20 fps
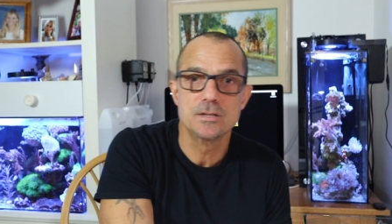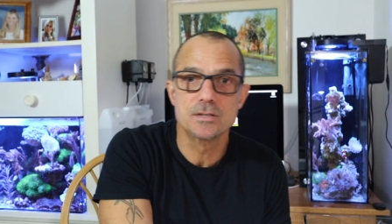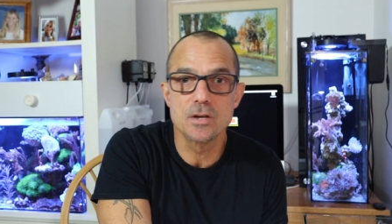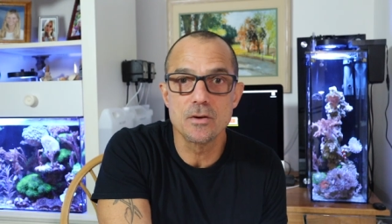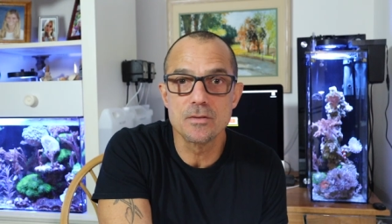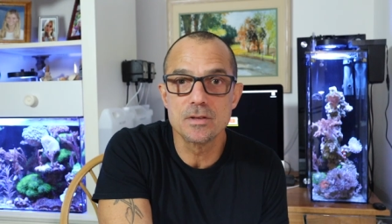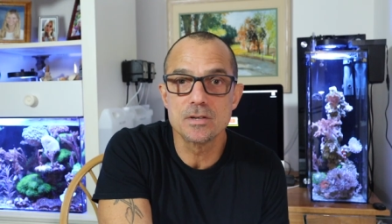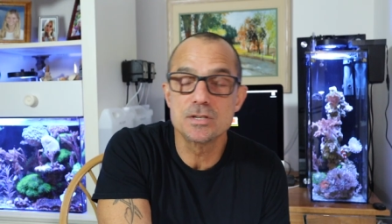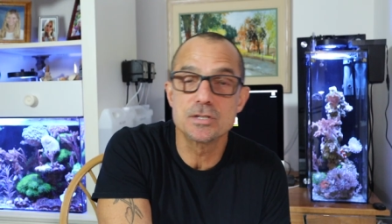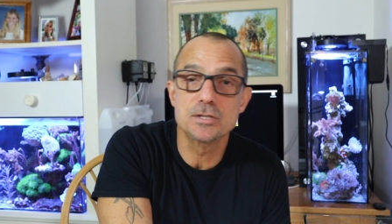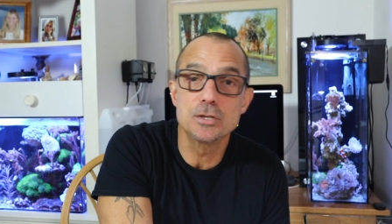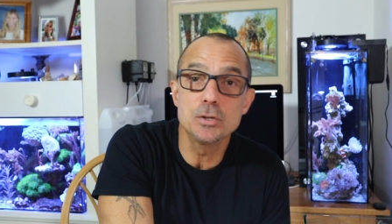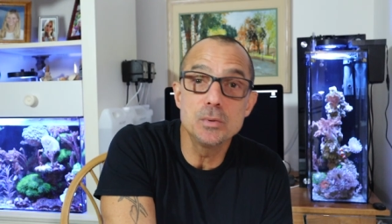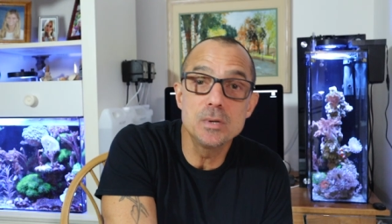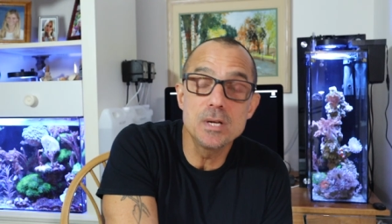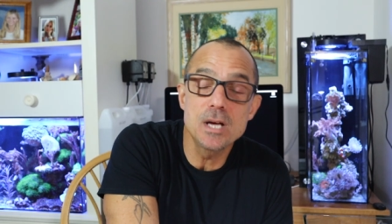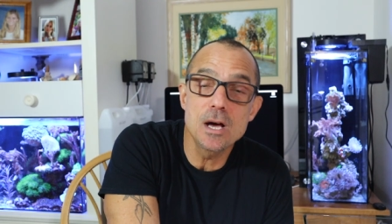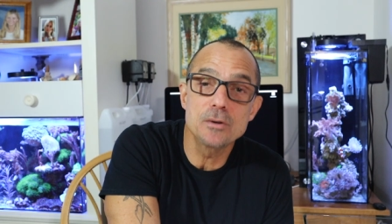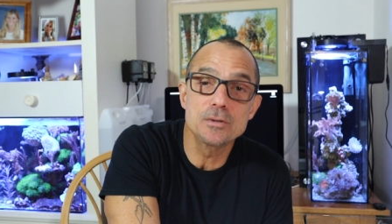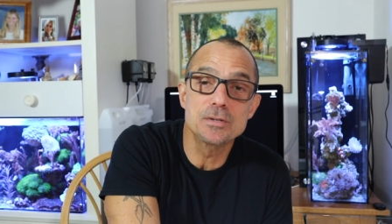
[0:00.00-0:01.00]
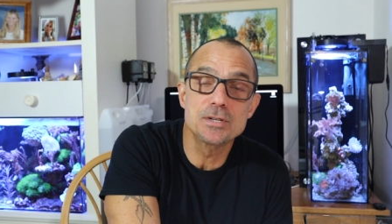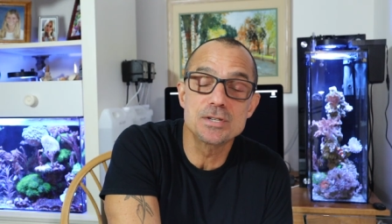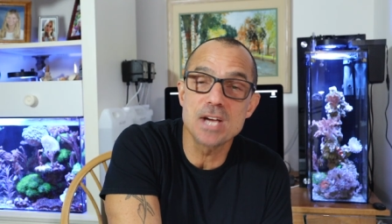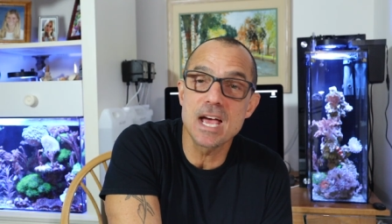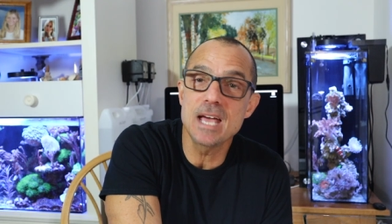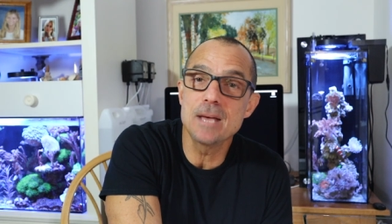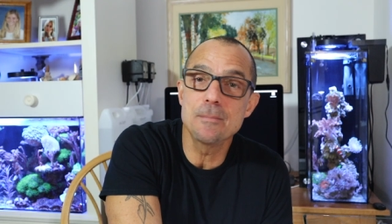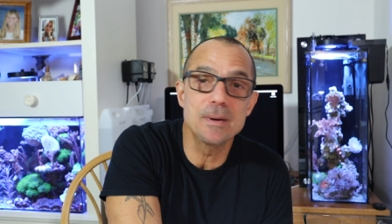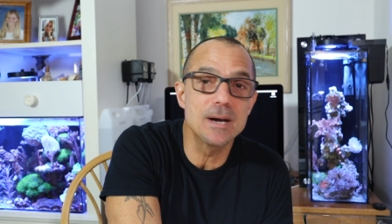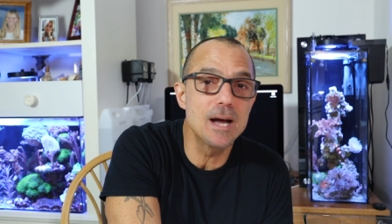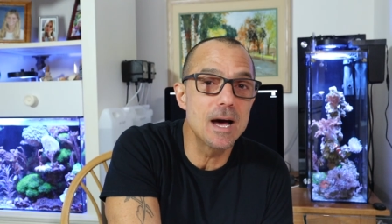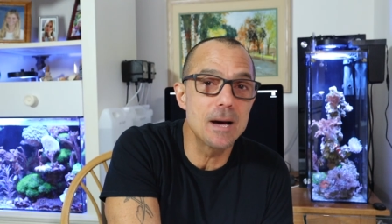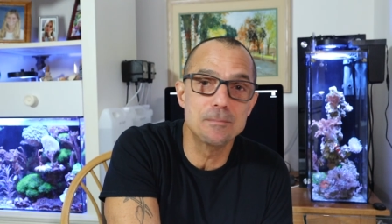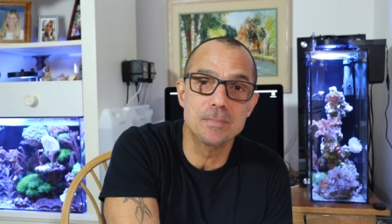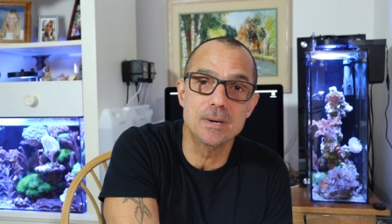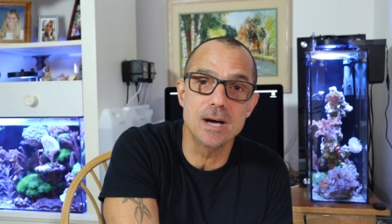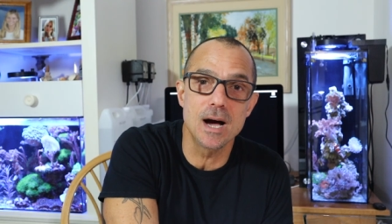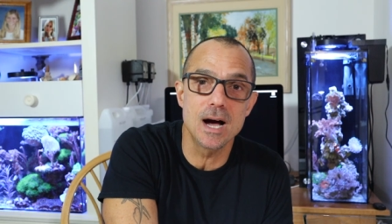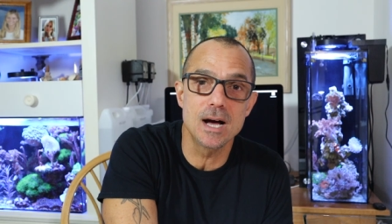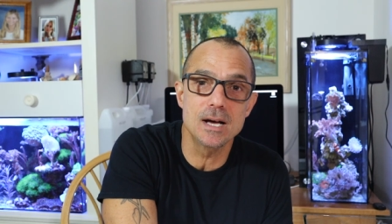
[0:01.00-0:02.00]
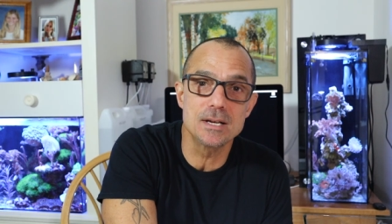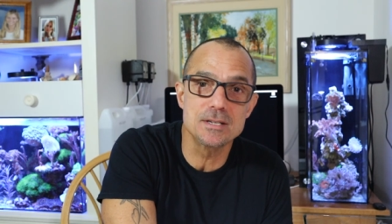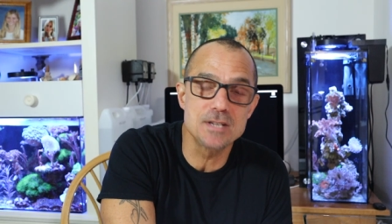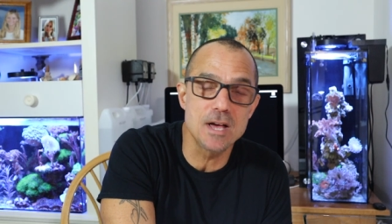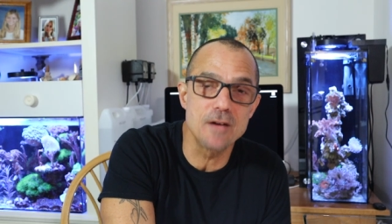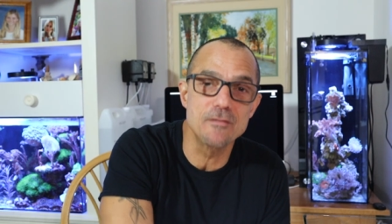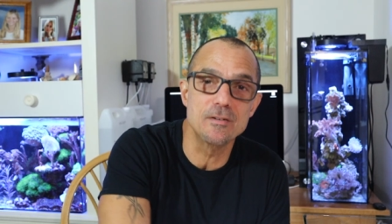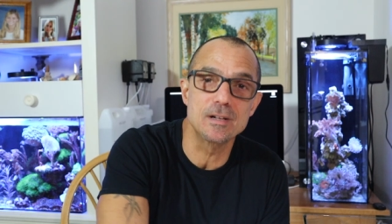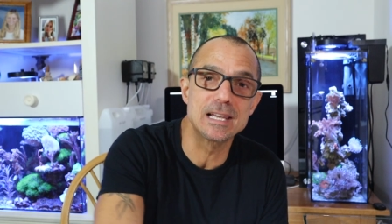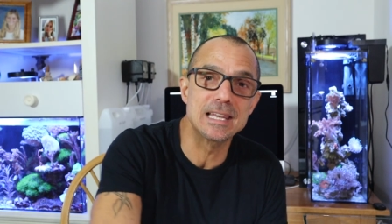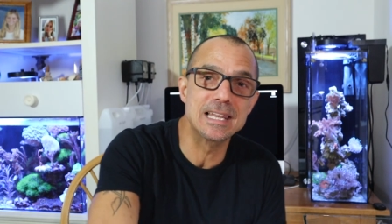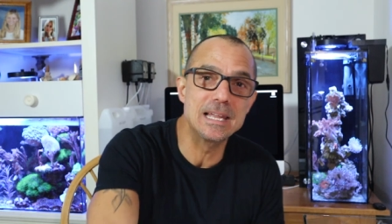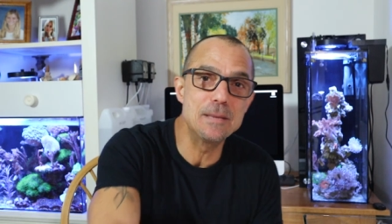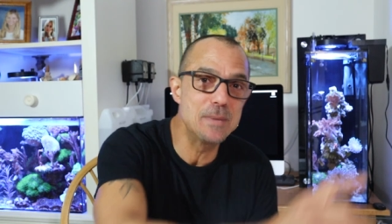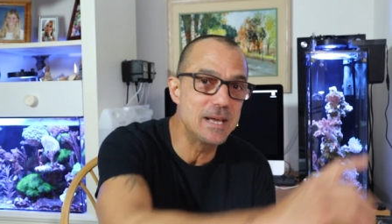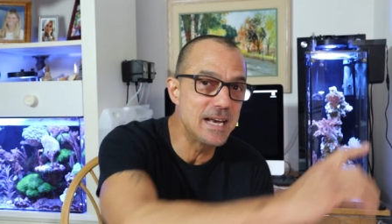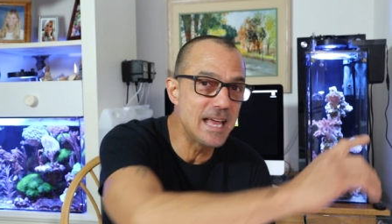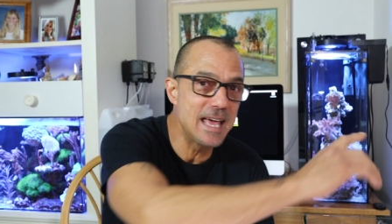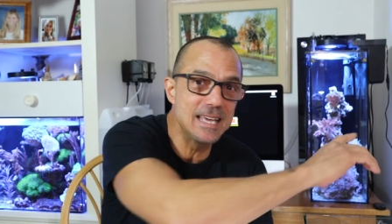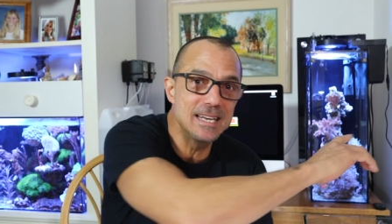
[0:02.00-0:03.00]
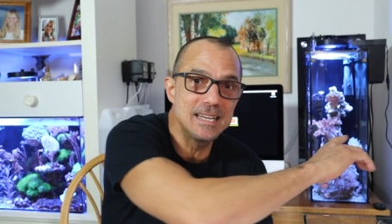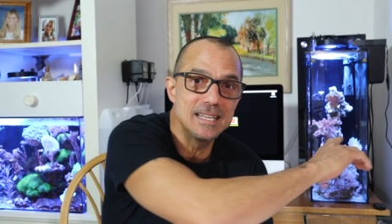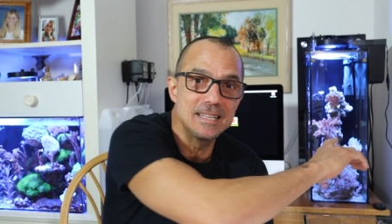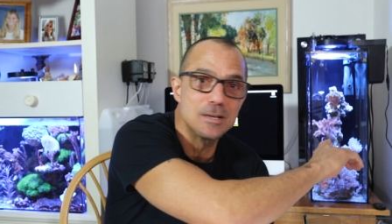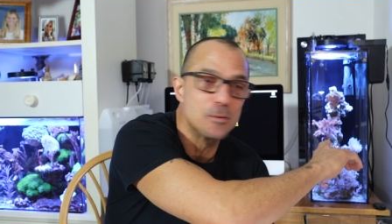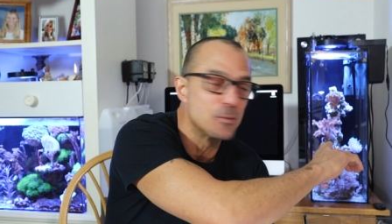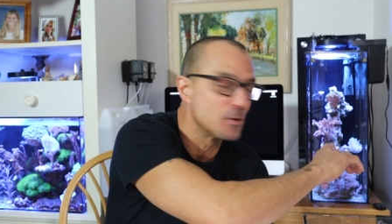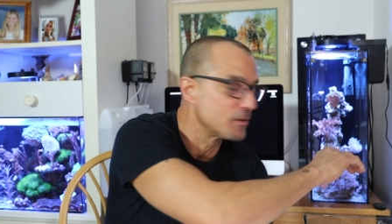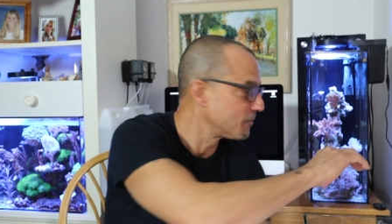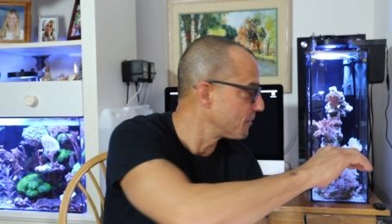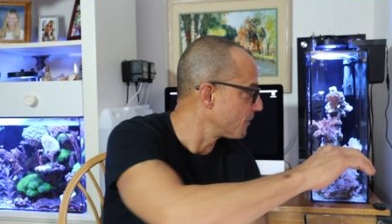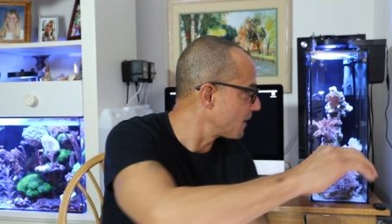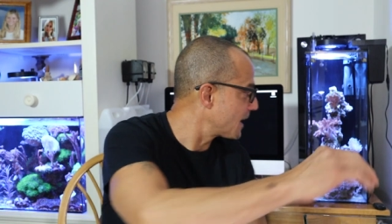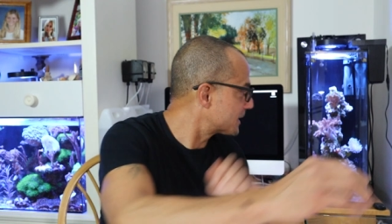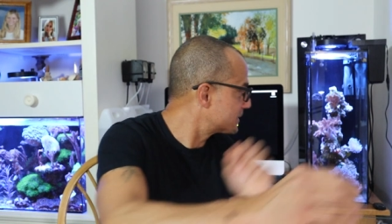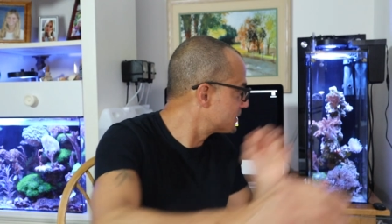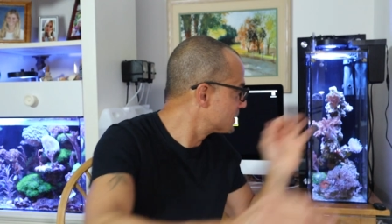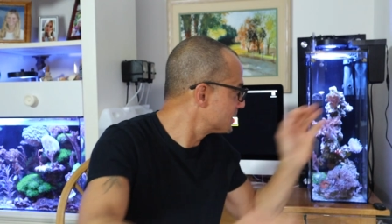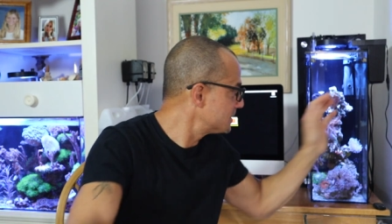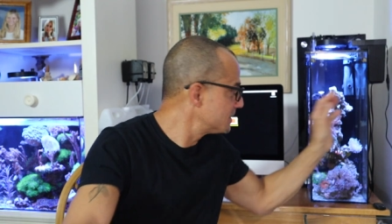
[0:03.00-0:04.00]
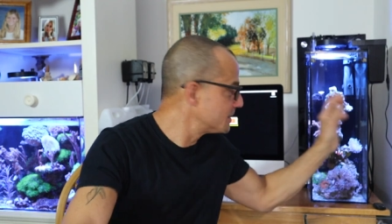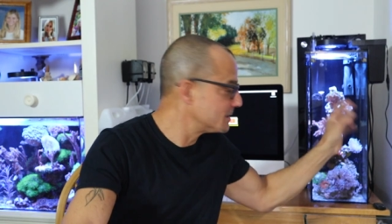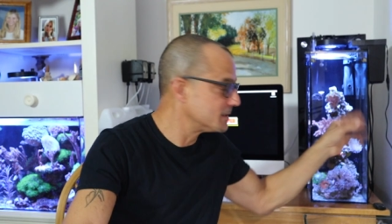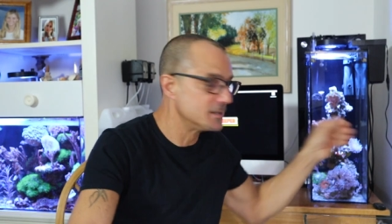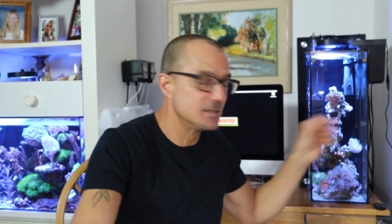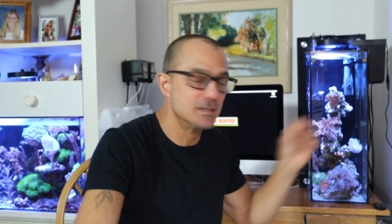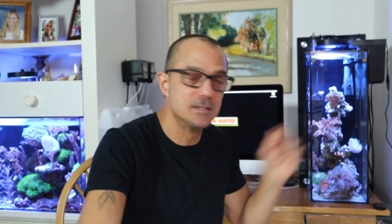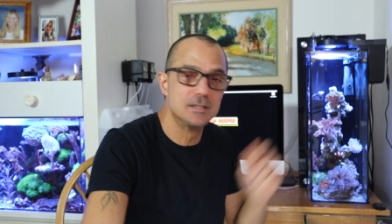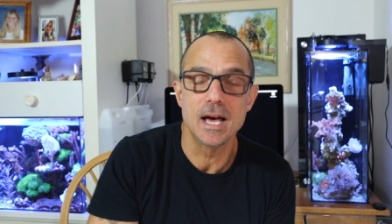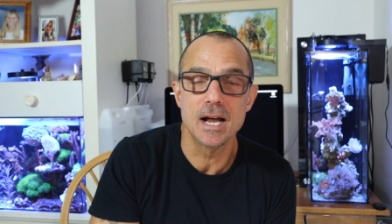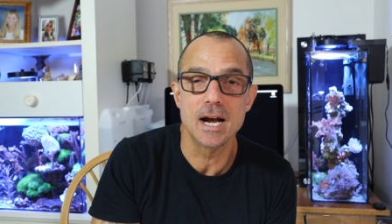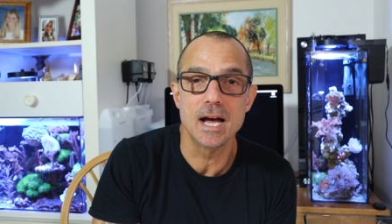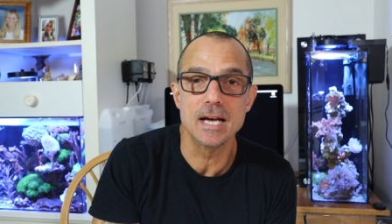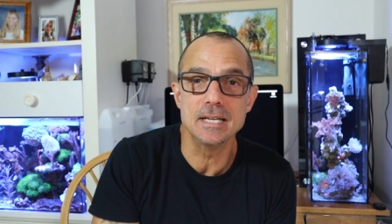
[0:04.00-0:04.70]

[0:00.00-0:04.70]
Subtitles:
So the studio's shaping up, guys. I've eliminated the reflection, and